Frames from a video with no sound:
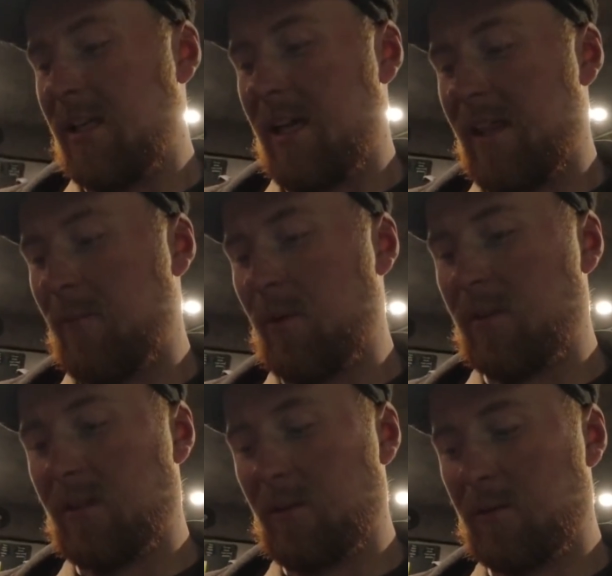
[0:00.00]
And then
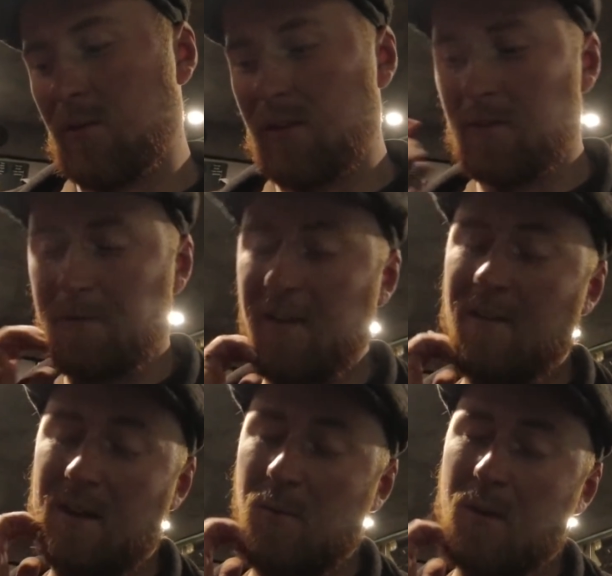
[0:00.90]
whilst I was trying to
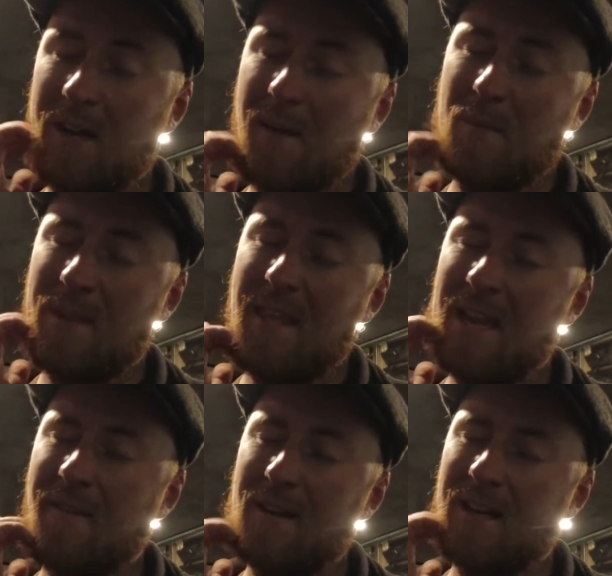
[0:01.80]
figure out what had happened
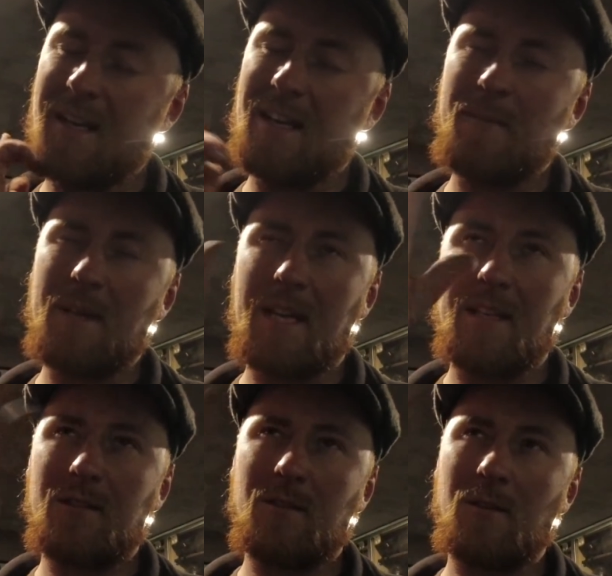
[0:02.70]
there and like
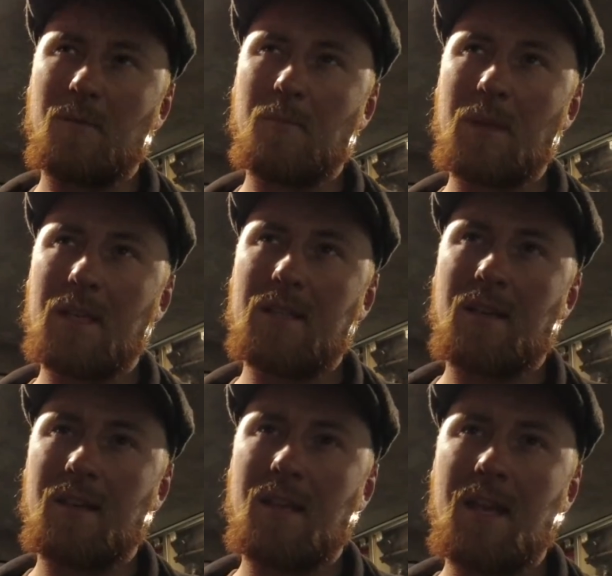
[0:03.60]
eliminate certain bits,
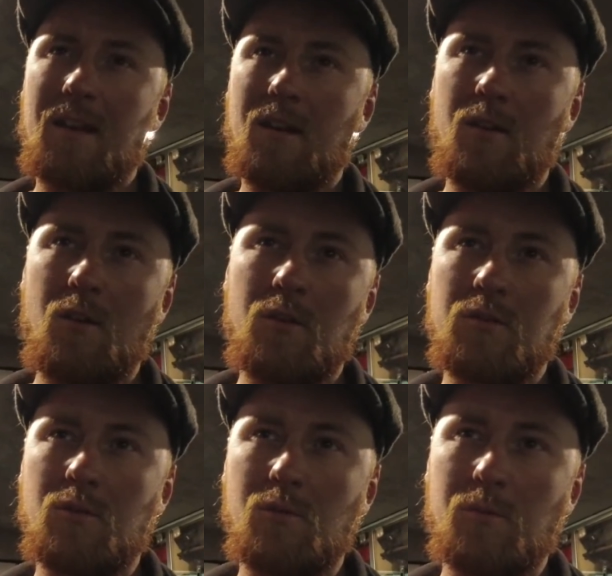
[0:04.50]
I then
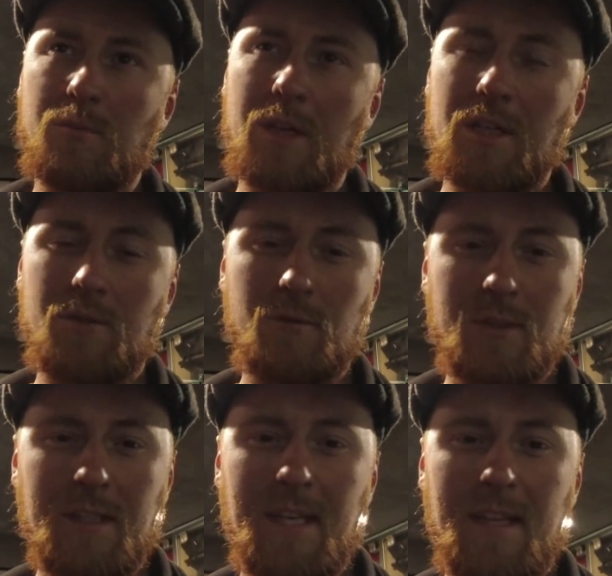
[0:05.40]
lost all pressure
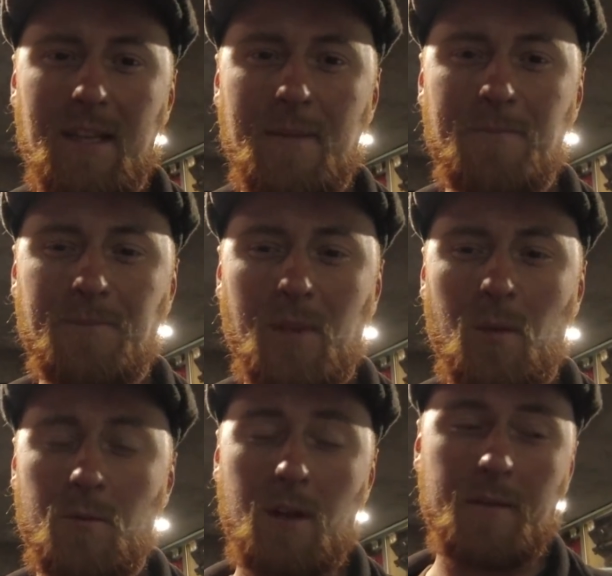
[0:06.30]
altogether.
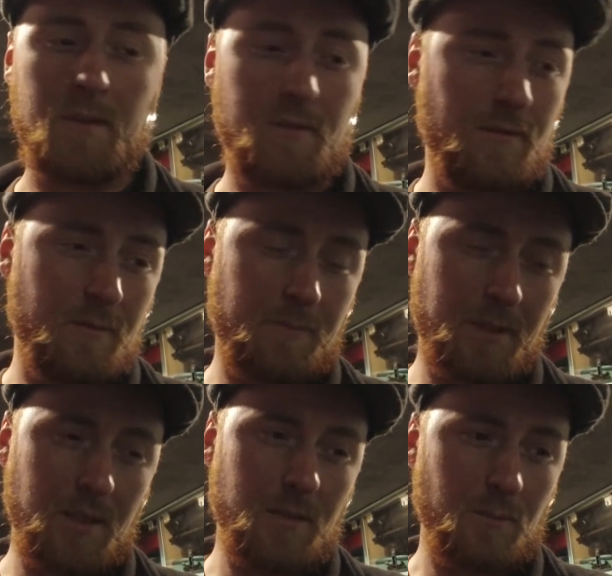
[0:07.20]
Or rather, the
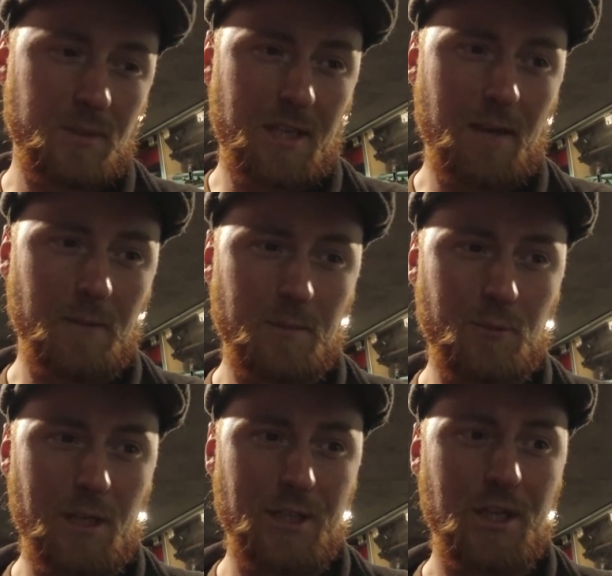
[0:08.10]
system was getting up to
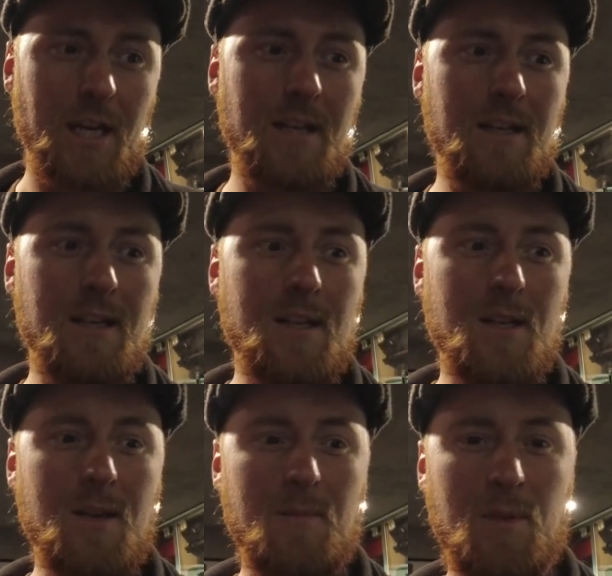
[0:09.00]
pressure,
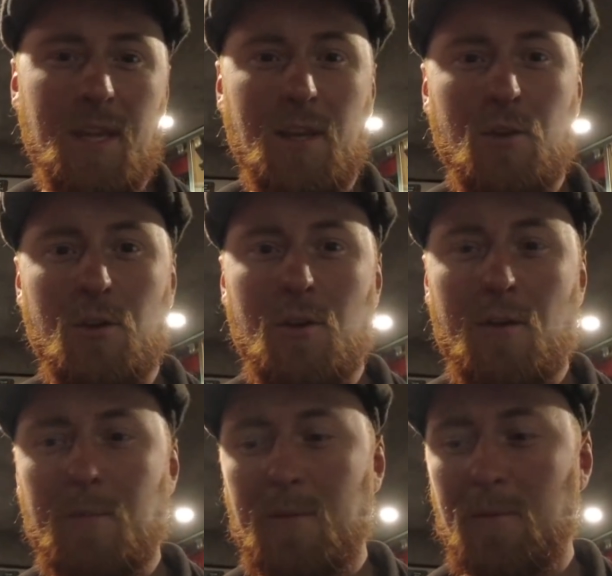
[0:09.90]
but then cutting
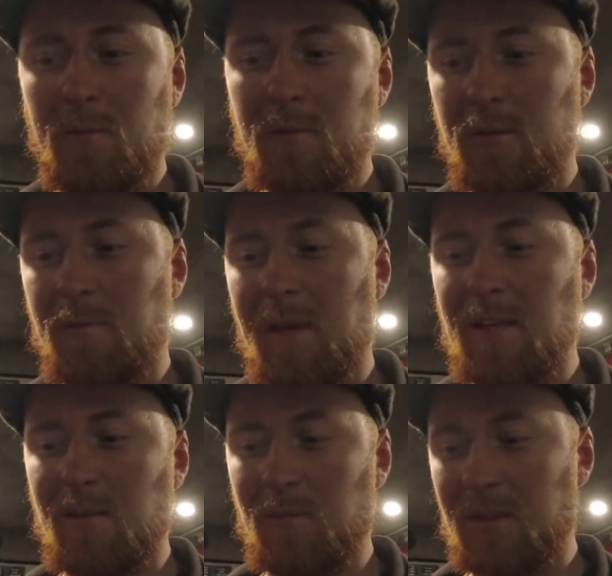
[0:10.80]
off before the
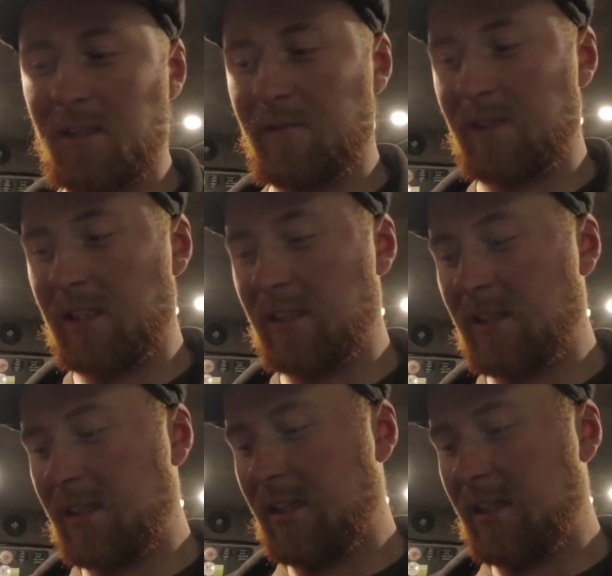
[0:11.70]
suspension was lifting.